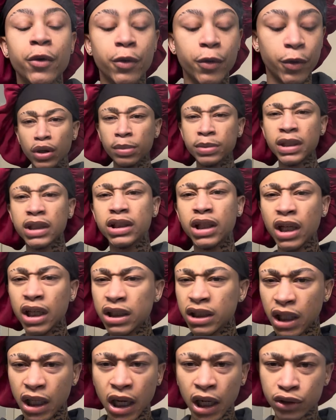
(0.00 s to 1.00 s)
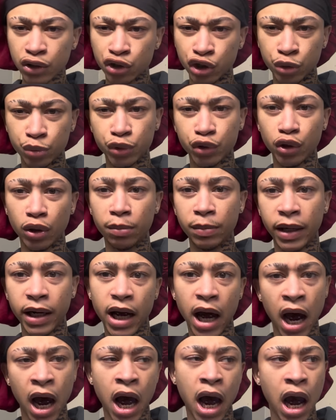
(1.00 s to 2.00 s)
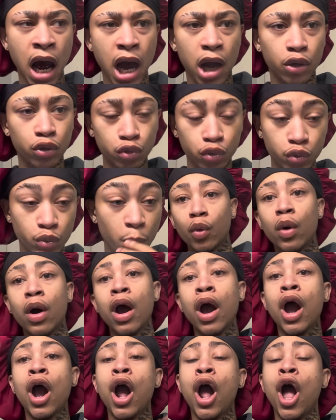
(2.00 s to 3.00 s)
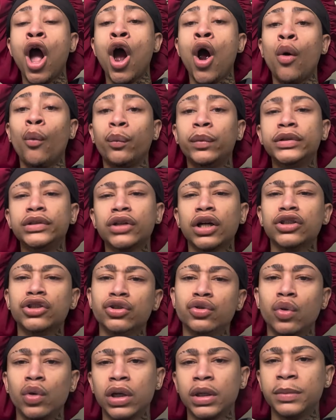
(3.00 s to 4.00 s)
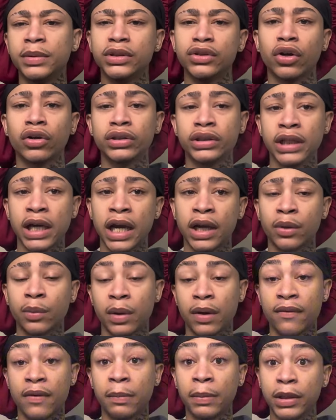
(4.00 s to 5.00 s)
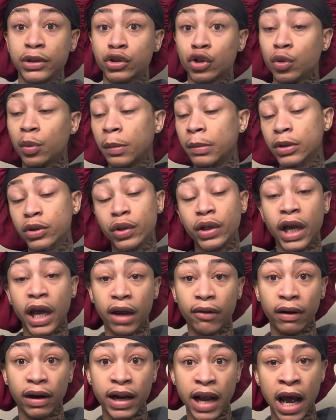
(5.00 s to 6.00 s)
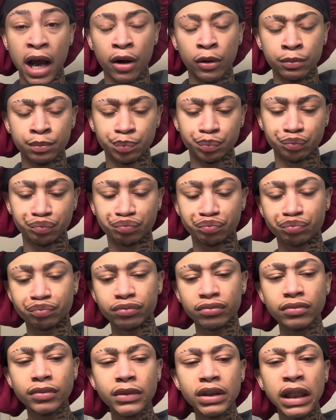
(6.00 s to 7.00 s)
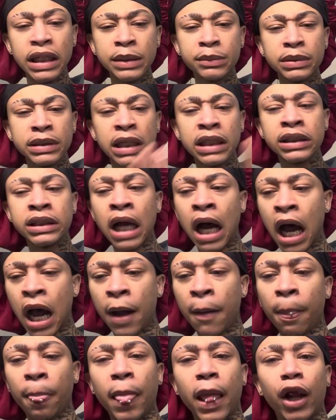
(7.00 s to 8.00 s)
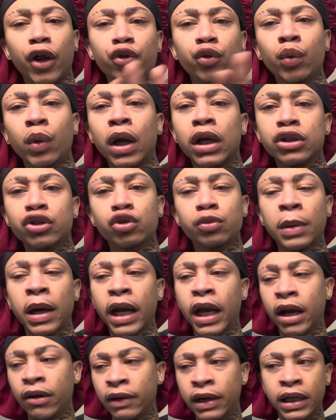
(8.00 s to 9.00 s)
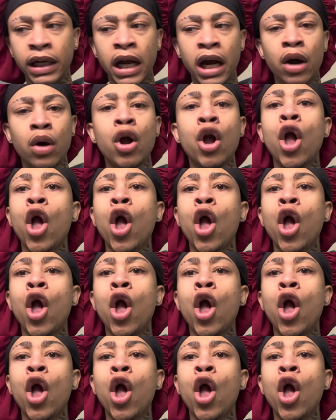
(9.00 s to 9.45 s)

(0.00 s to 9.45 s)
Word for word: I was like, yeah, they got their shoes on bait. Ah, ah, cool. We started talking, we started chatting, whatever. I'm like, so what we doing here right now? He was like, nah, you are not doing to do my hair right now.